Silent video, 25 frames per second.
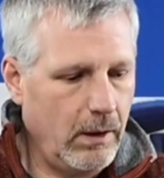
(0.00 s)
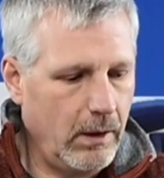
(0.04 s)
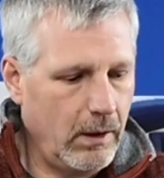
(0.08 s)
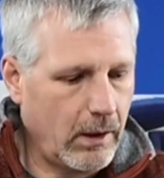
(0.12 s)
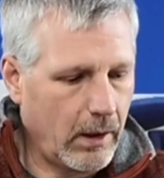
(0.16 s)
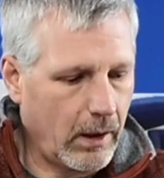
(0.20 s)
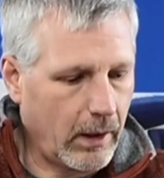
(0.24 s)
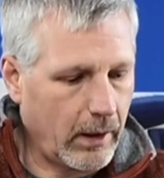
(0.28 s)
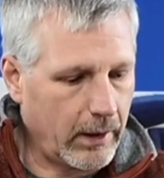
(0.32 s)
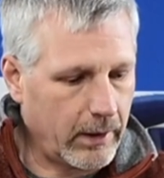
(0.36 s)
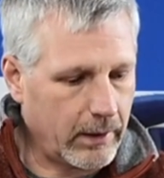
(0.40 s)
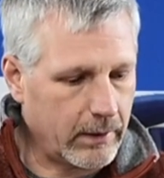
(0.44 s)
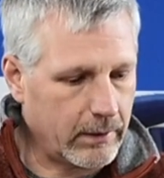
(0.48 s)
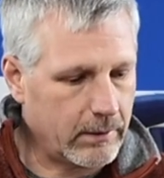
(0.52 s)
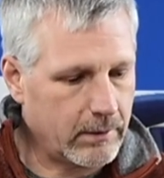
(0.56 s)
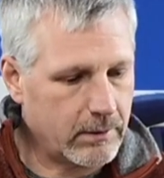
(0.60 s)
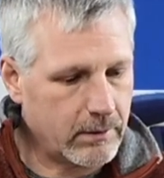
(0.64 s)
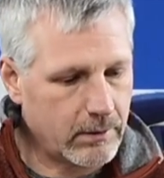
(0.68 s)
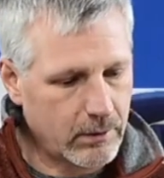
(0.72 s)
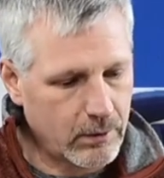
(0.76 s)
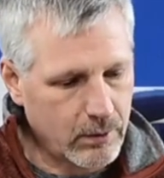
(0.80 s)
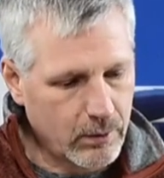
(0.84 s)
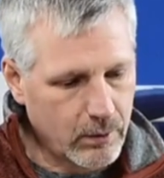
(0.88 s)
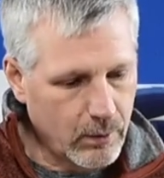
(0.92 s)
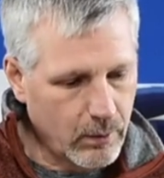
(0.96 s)
I
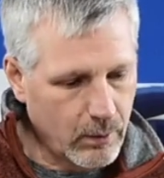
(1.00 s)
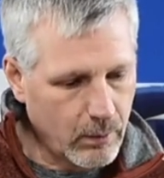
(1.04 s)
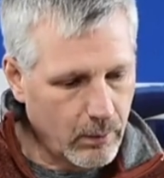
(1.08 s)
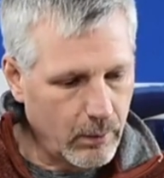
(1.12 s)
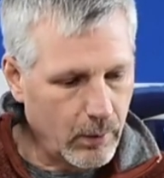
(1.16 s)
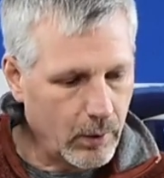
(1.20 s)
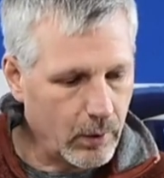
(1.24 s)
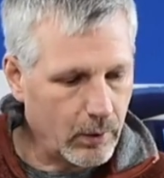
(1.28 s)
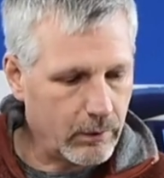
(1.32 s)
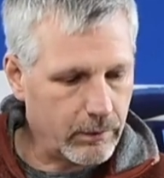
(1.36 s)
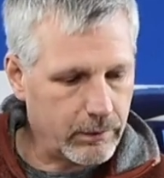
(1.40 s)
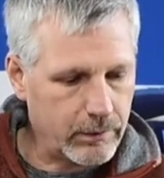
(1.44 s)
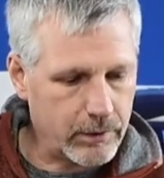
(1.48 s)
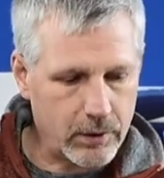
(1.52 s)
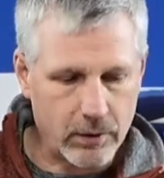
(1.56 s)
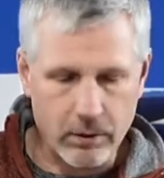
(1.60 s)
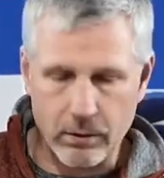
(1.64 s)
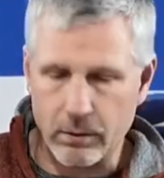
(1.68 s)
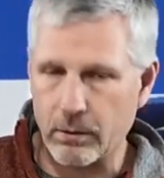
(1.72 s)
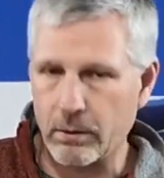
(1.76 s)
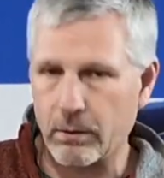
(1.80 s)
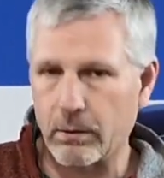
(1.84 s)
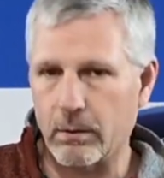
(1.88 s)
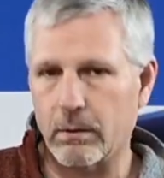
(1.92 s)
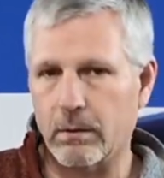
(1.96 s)
moved
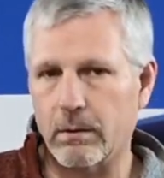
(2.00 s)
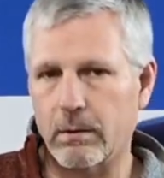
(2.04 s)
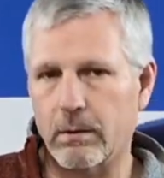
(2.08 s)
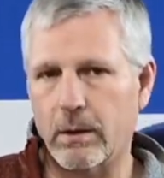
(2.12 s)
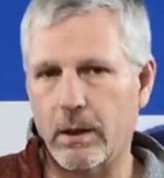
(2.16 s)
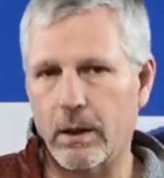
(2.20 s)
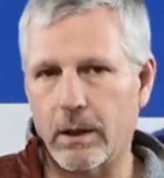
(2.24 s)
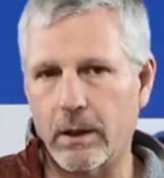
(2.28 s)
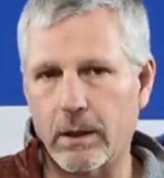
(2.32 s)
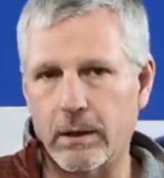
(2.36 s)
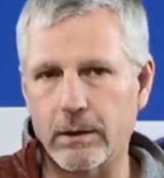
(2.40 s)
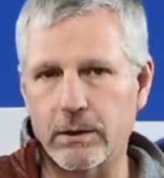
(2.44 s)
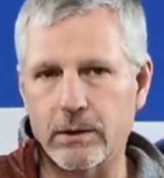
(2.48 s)
to a